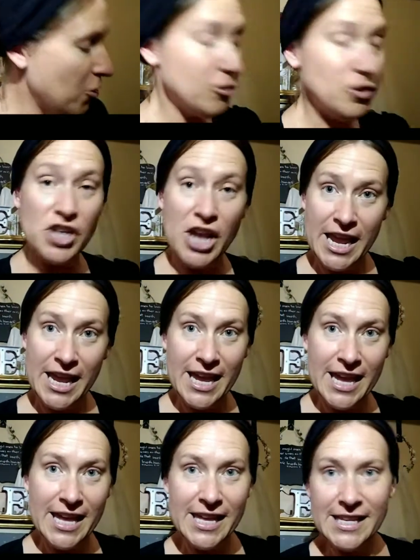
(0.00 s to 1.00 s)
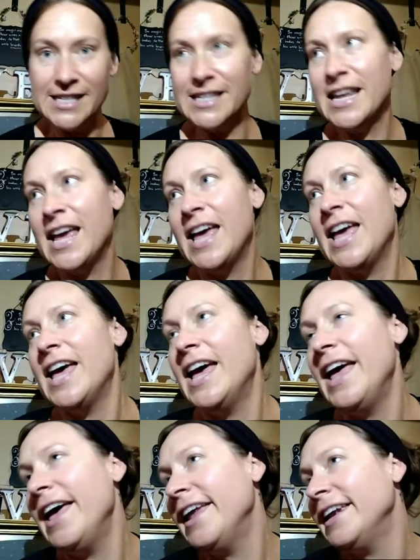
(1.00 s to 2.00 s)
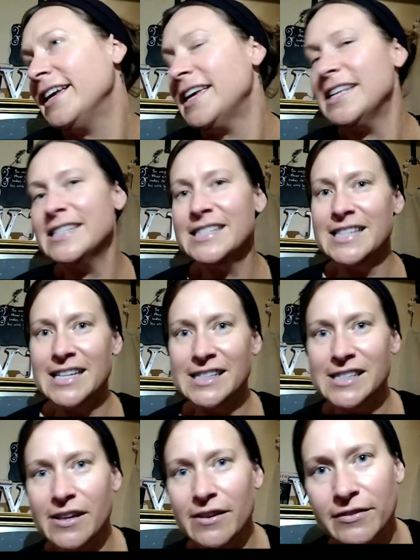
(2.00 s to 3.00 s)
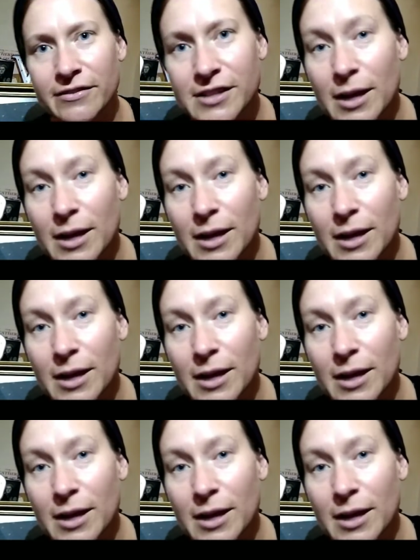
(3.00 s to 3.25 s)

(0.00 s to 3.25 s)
crocheting it and it consists of